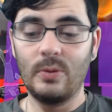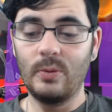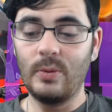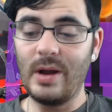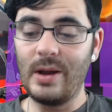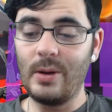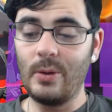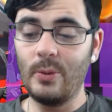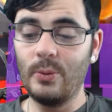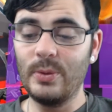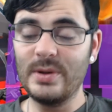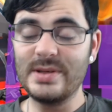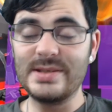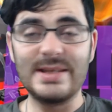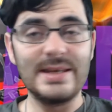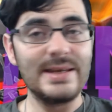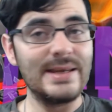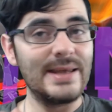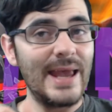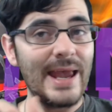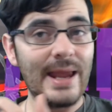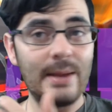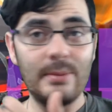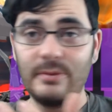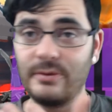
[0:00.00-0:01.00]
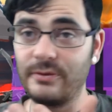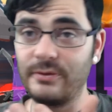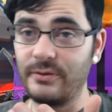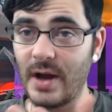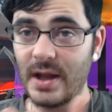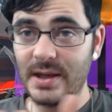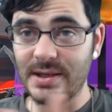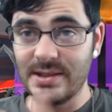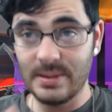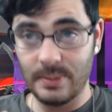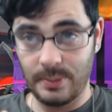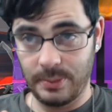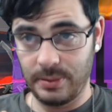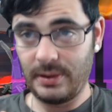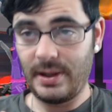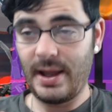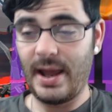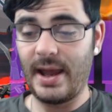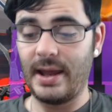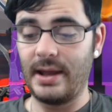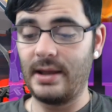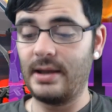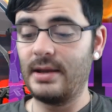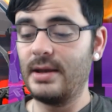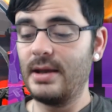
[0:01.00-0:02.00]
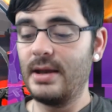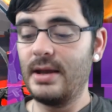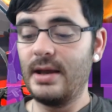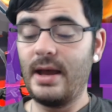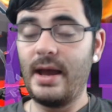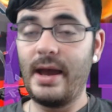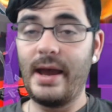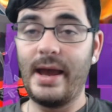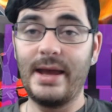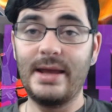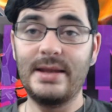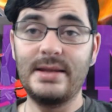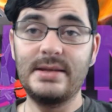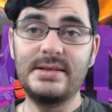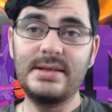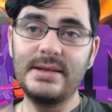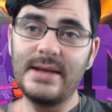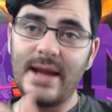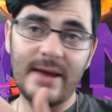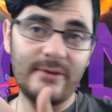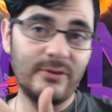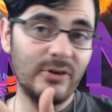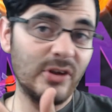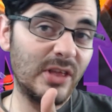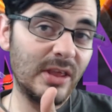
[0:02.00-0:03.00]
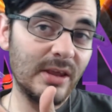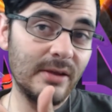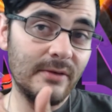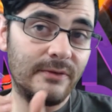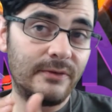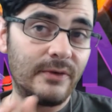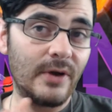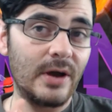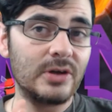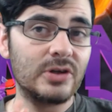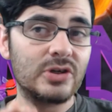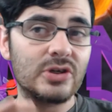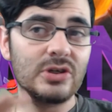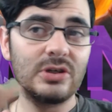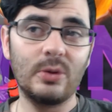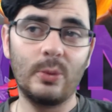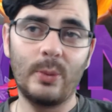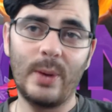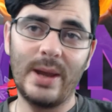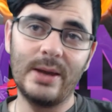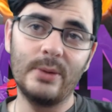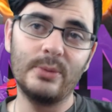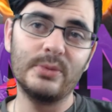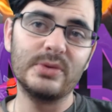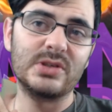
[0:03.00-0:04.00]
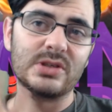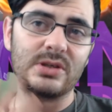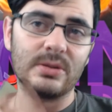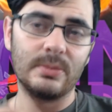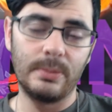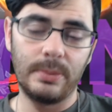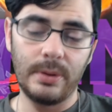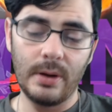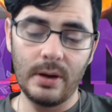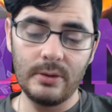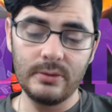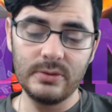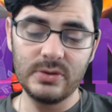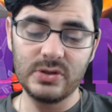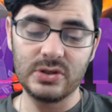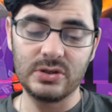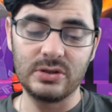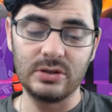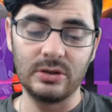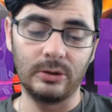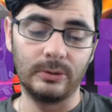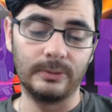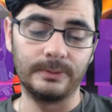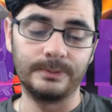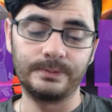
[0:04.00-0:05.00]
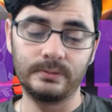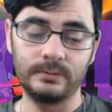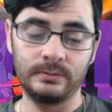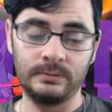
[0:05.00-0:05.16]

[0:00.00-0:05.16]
well, was the game fun to play? And did everything function the way it was supposed to?